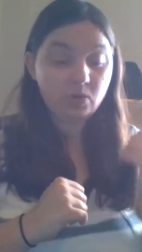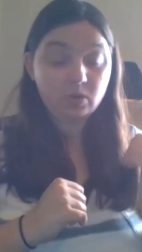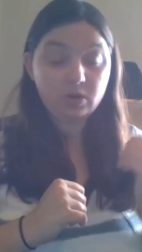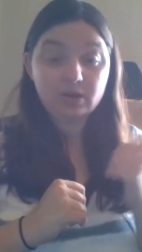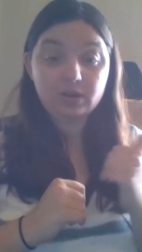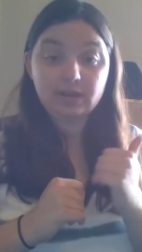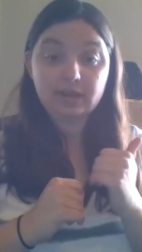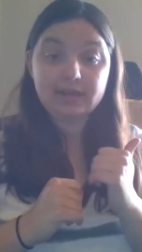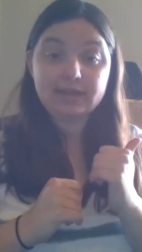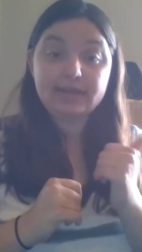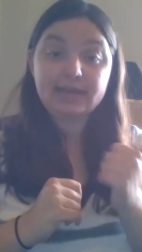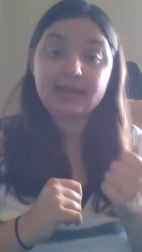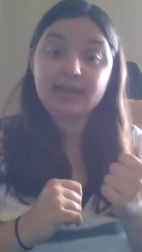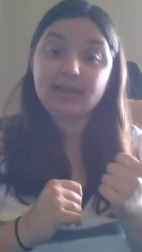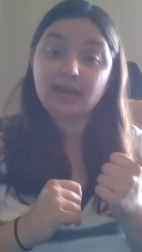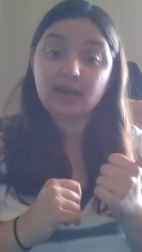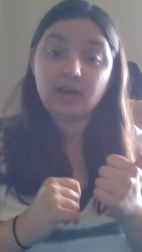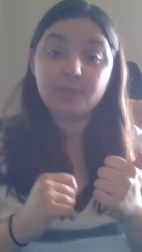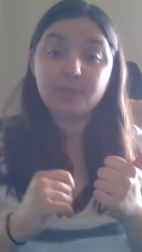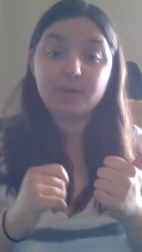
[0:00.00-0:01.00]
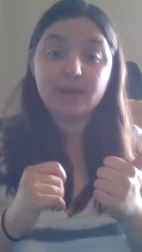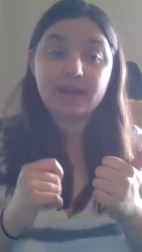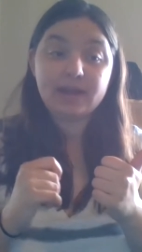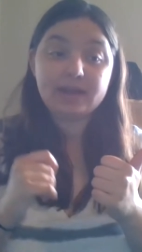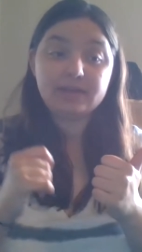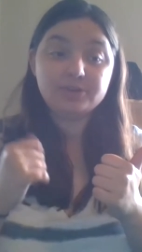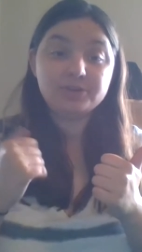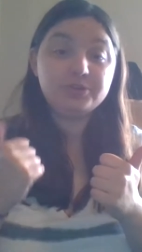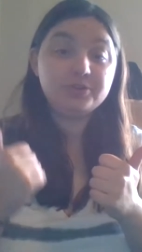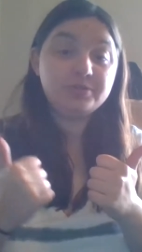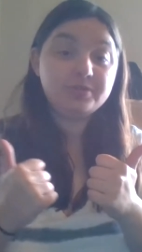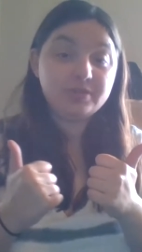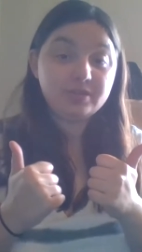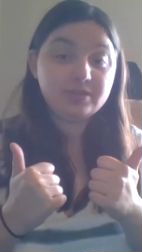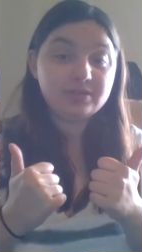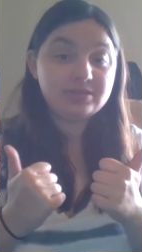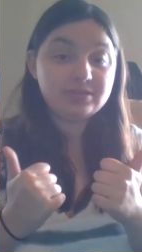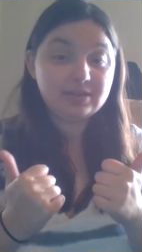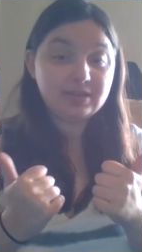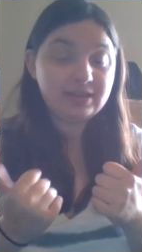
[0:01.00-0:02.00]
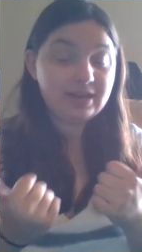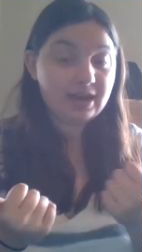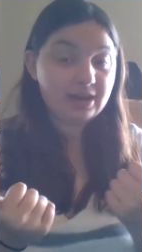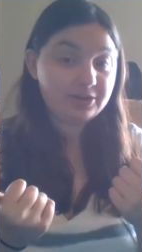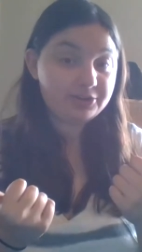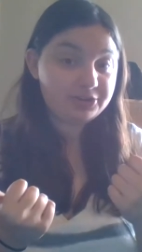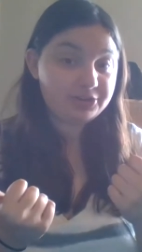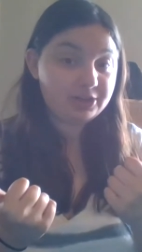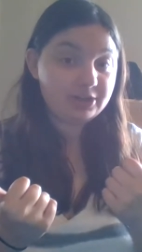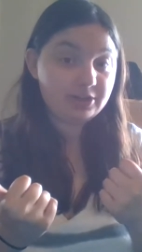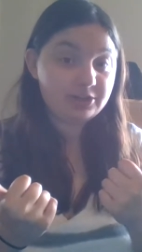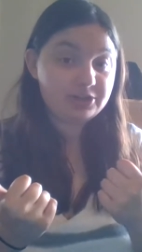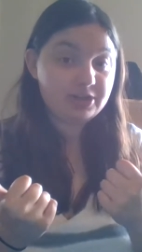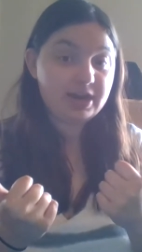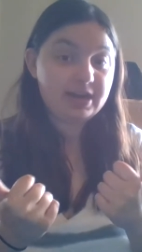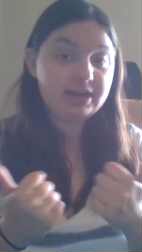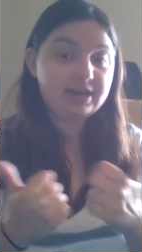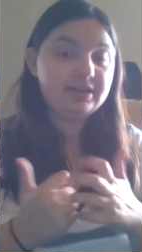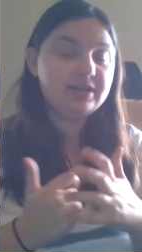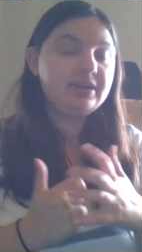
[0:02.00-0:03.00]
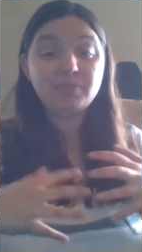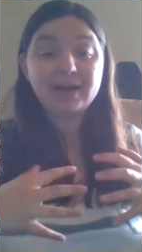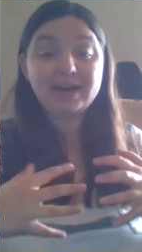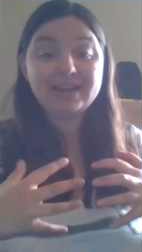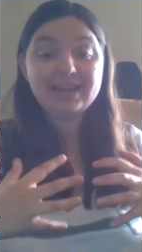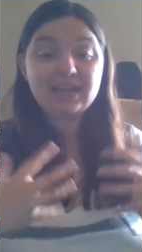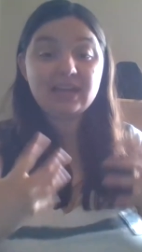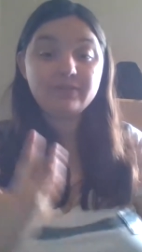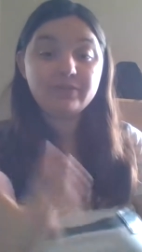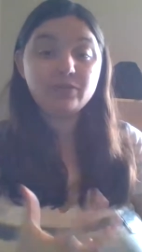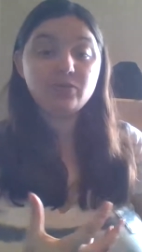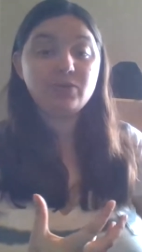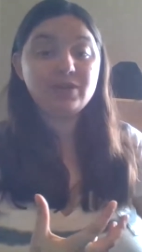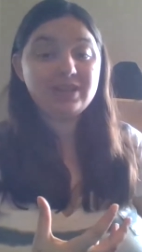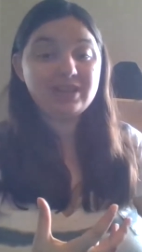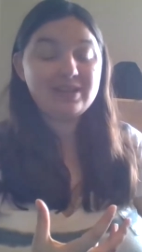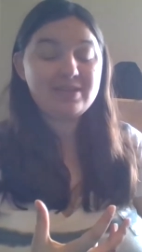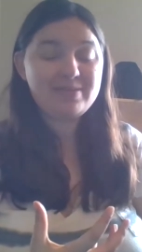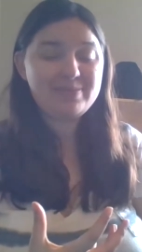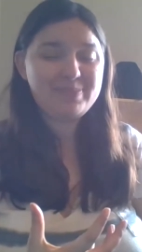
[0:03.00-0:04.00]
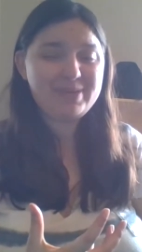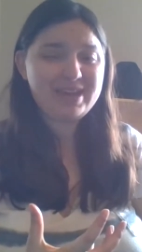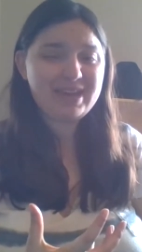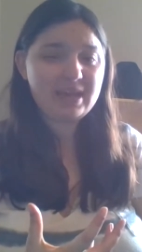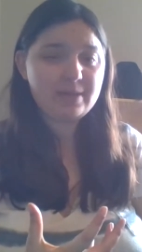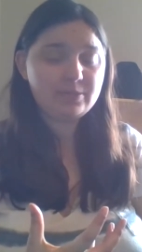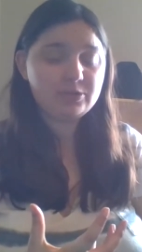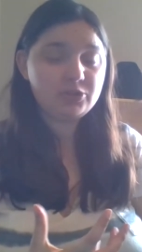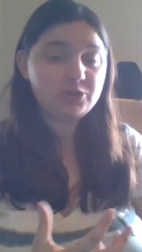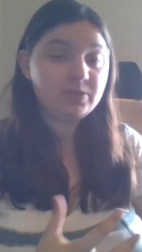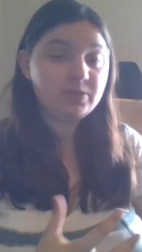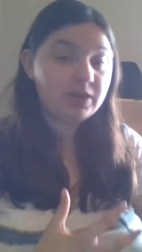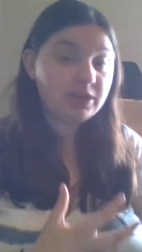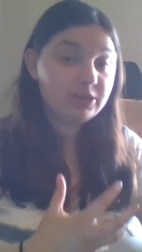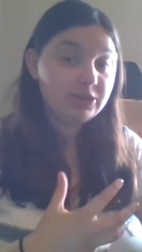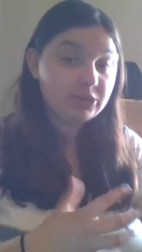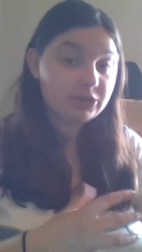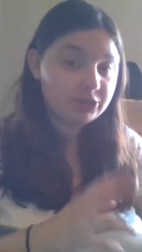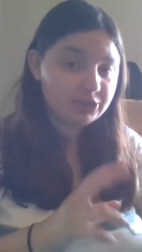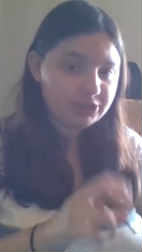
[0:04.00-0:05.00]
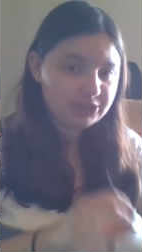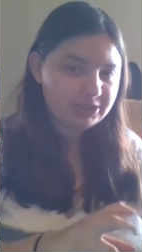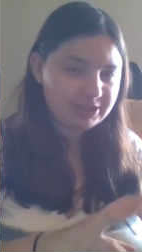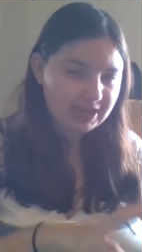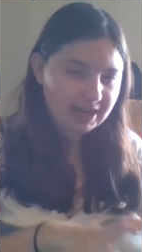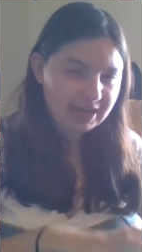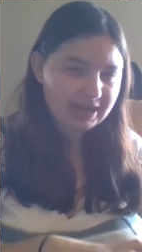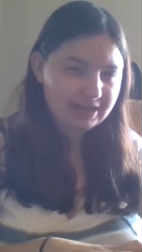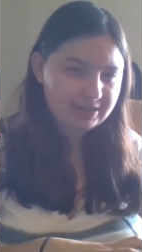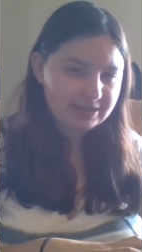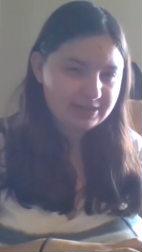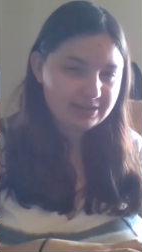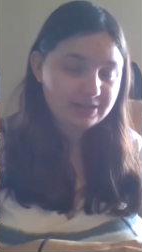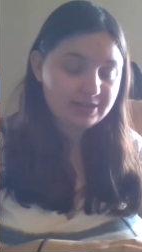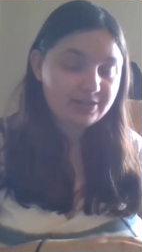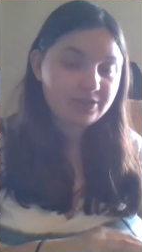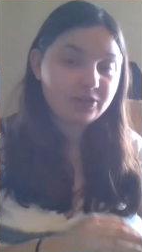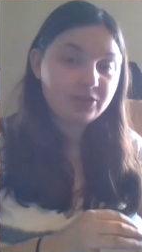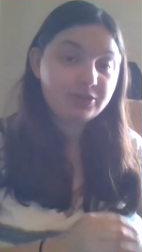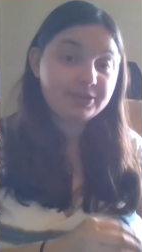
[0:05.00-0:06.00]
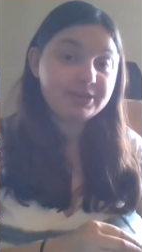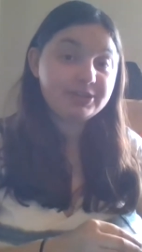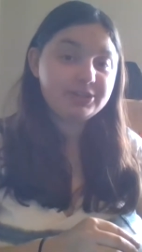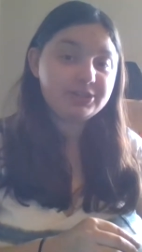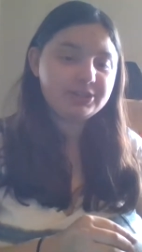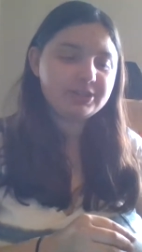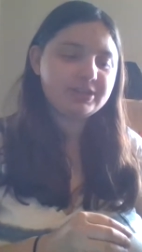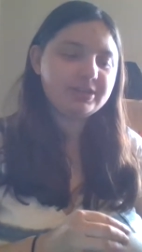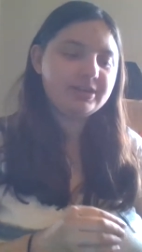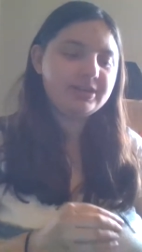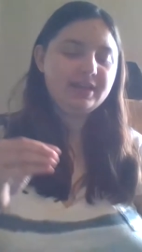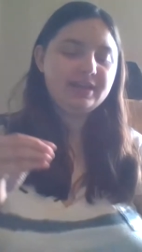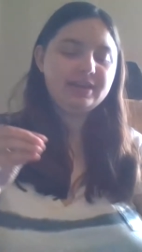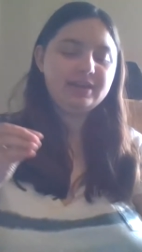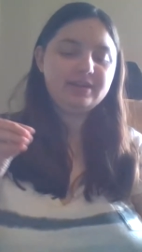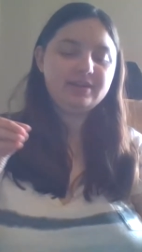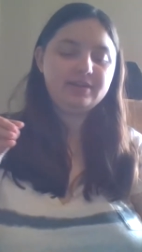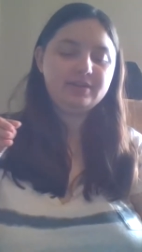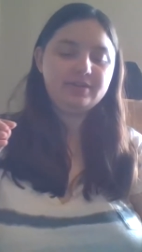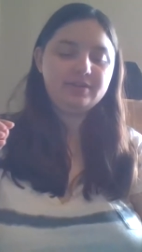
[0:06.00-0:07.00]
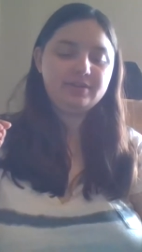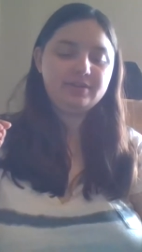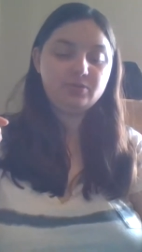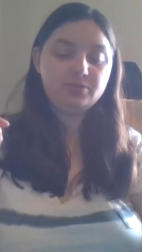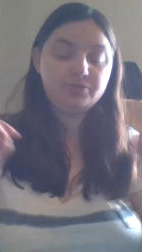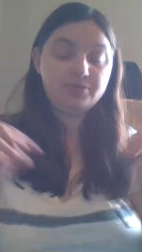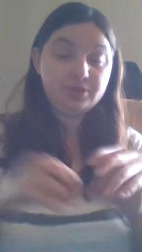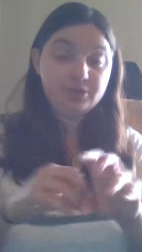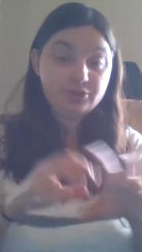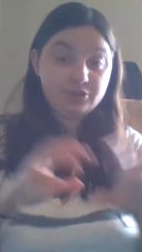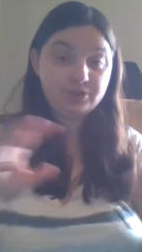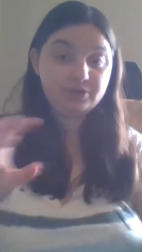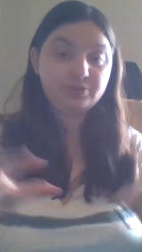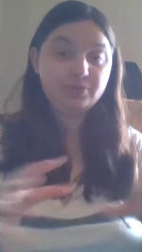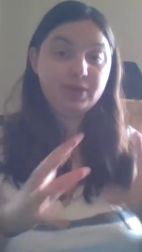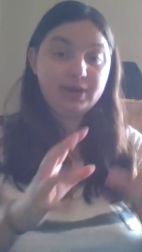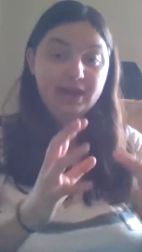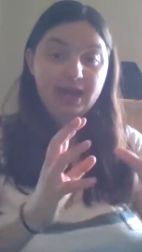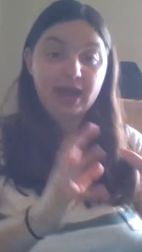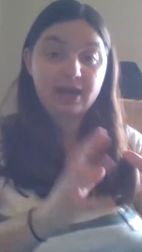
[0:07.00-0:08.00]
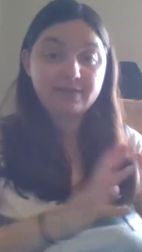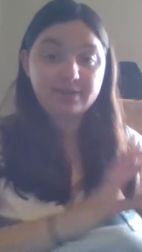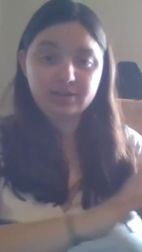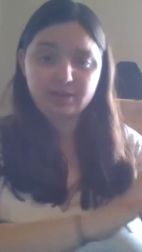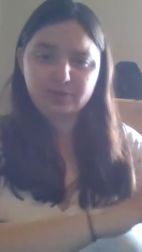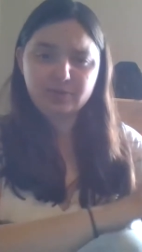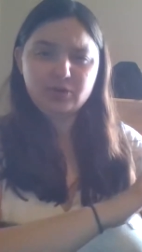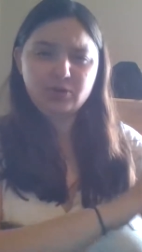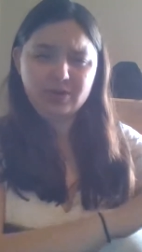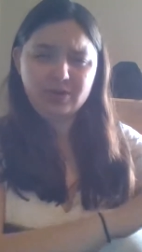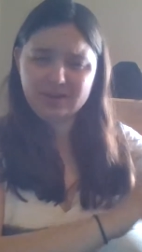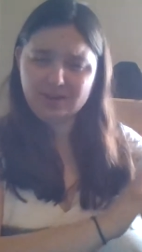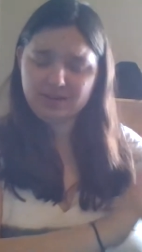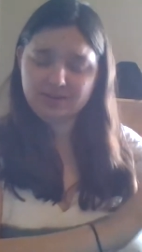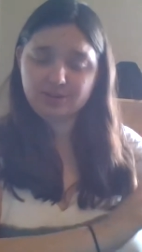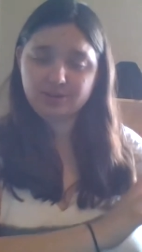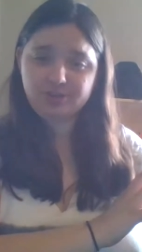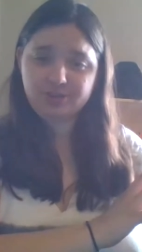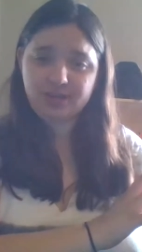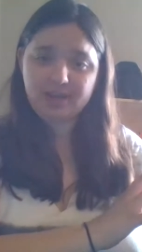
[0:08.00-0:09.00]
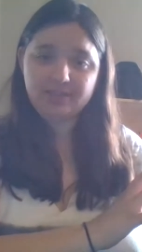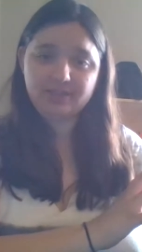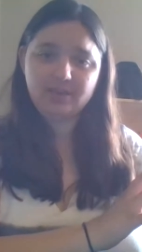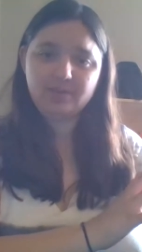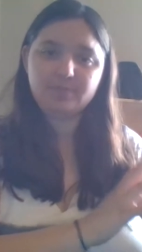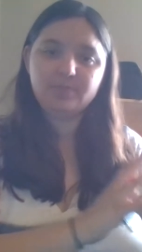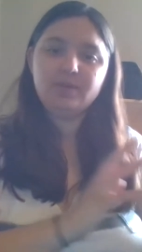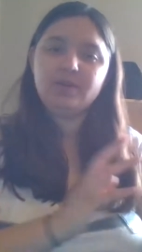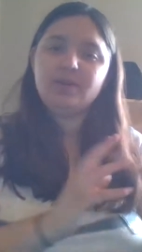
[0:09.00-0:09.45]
or like Hiccup and Toothless in How to Train Your Dragon. But even with being able to understand the creature in your fiction, like having someone who can understand them,